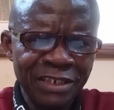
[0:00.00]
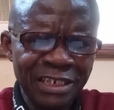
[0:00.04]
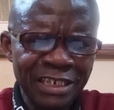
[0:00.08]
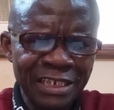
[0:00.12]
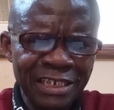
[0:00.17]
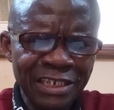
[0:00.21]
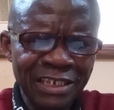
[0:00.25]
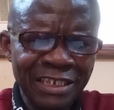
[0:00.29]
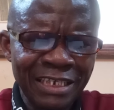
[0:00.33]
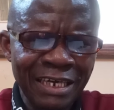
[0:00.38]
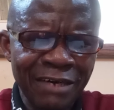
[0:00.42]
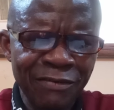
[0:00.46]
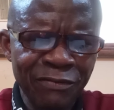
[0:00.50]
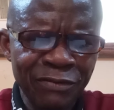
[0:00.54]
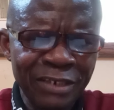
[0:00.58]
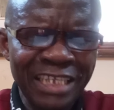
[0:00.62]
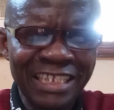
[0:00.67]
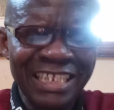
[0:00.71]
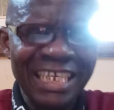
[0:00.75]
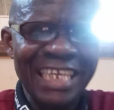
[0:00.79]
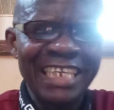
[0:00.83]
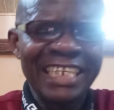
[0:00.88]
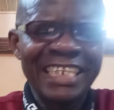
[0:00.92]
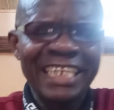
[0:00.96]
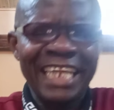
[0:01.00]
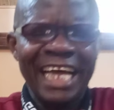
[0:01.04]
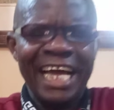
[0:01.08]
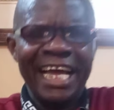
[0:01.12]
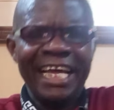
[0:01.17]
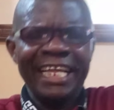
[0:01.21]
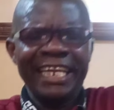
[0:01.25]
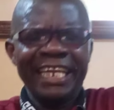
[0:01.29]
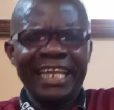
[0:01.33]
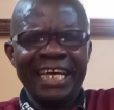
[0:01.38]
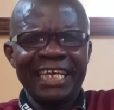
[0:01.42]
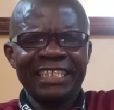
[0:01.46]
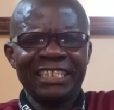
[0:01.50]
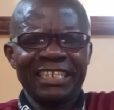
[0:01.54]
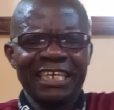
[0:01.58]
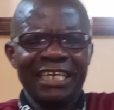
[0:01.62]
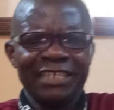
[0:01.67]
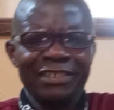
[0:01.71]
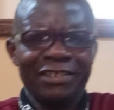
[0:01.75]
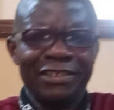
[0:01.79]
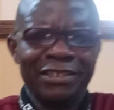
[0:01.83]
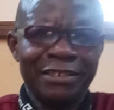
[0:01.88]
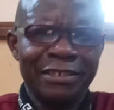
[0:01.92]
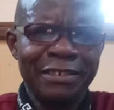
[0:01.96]
6, 7, 8, 9
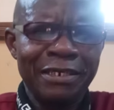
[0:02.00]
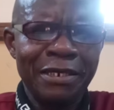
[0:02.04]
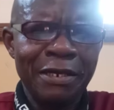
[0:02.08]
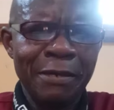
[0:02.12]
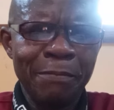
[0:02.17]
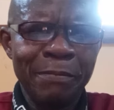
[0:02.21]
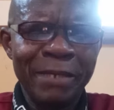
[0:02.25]
letters.